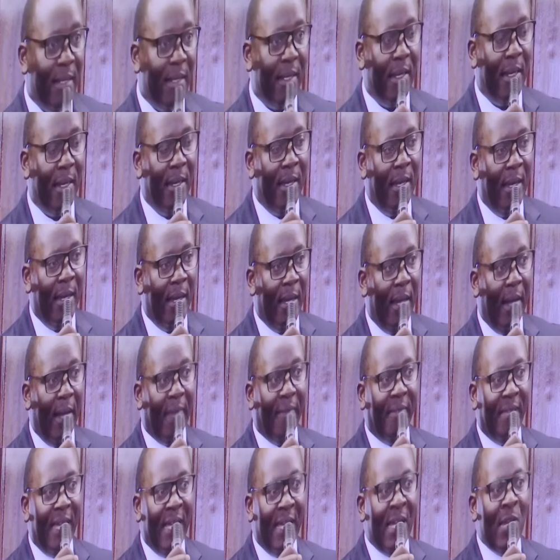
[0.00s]
And then
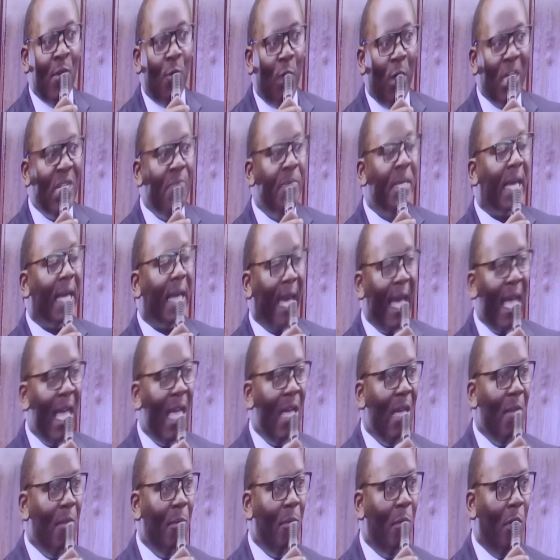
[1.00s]
what became
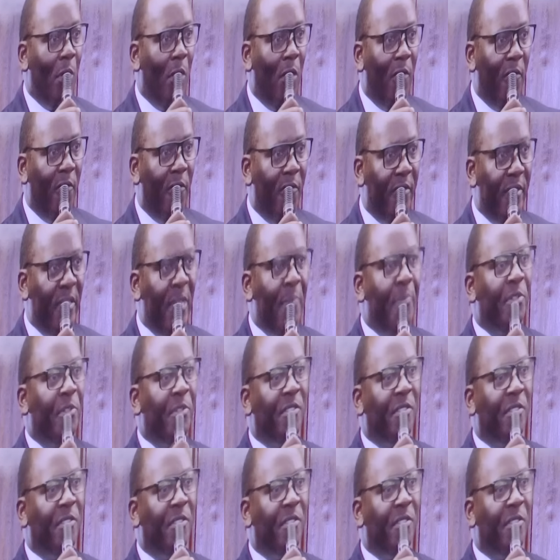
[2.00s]
of the plethora of